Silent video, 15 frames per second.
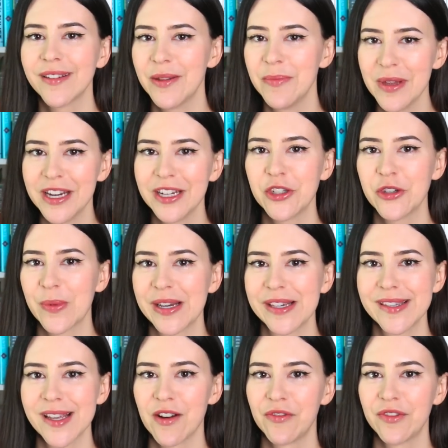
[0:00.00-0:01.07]
admitting to
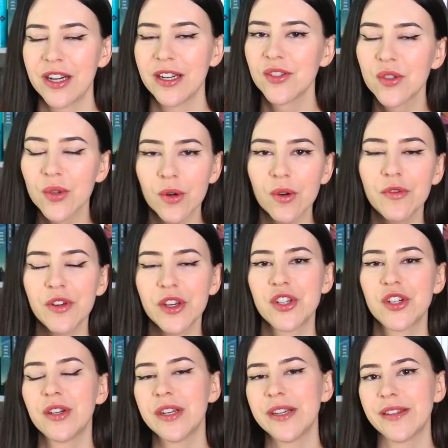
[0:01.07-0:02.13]
myself that historical
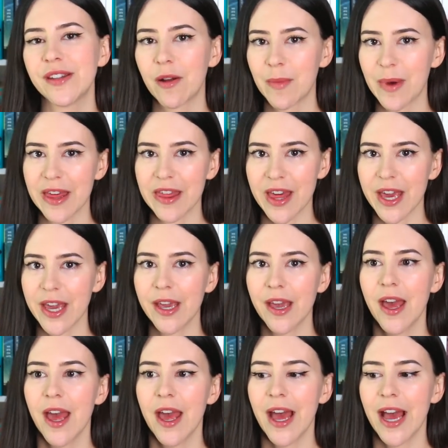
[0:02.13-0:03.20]
fiction is not my thing.
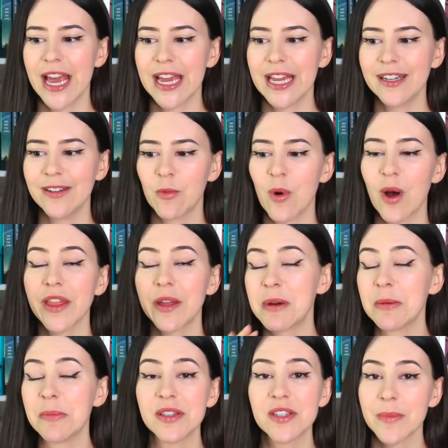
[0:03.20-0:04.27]
And while there
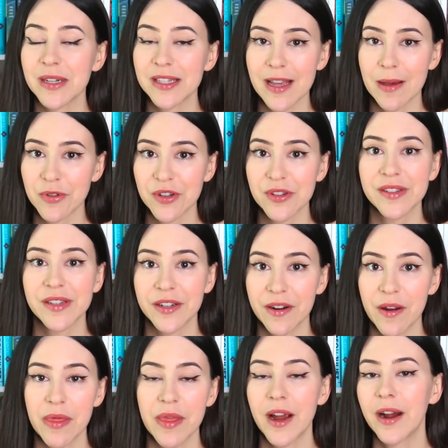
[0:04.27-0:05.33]
might be some exceptions
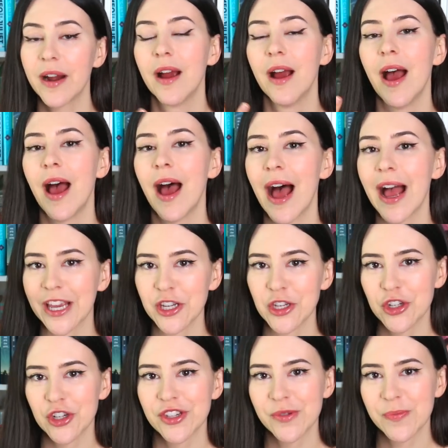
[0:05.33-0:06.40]
here and there, I
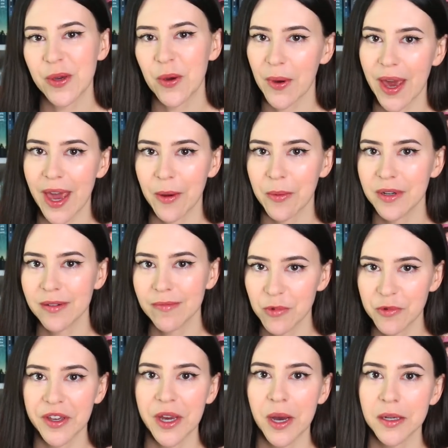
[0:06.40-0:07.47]
can just be okay with
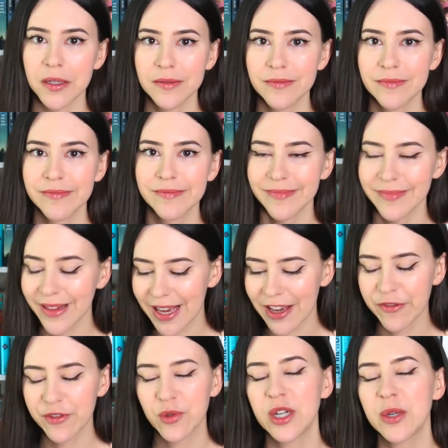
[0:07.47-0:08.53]
moving on. Like,
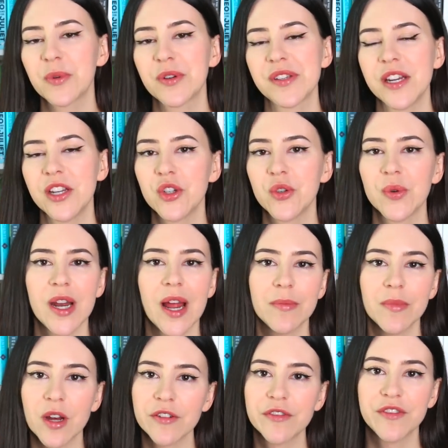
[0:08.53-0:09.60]
if twenty percent into it,
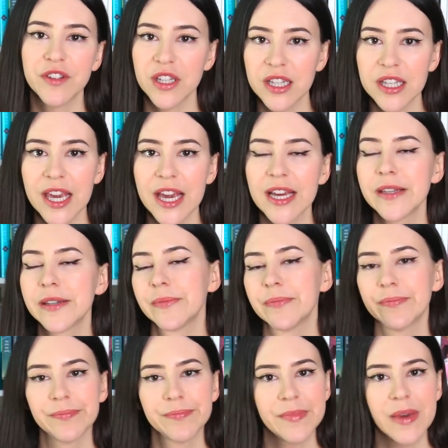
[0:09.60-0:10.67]
I'm not feeling it,
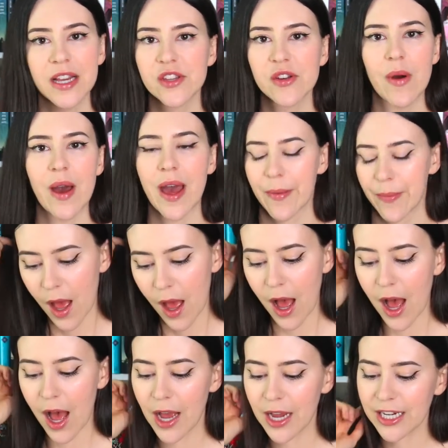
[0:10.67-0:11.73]
it's okay.
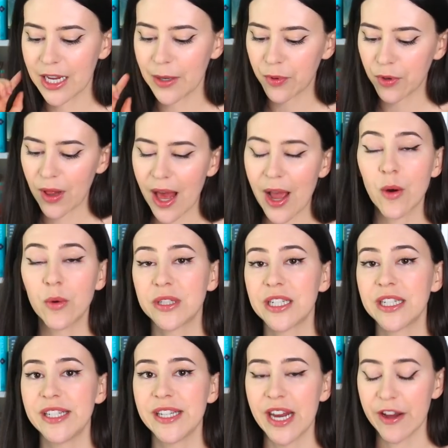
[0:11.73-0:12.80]
Uh, in April, I
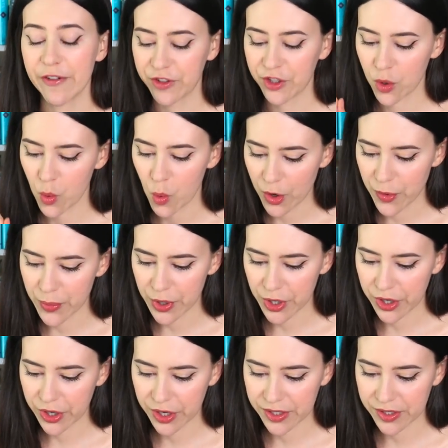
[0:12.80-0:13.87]
only D N F'd one
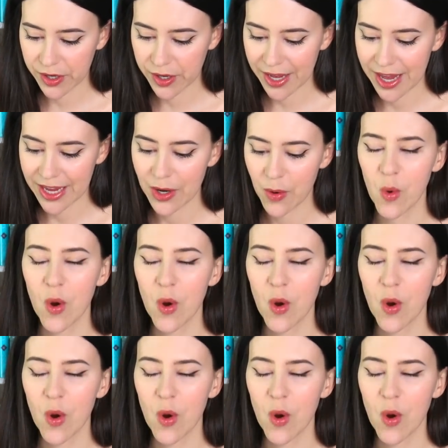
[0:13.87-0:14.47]
book, and it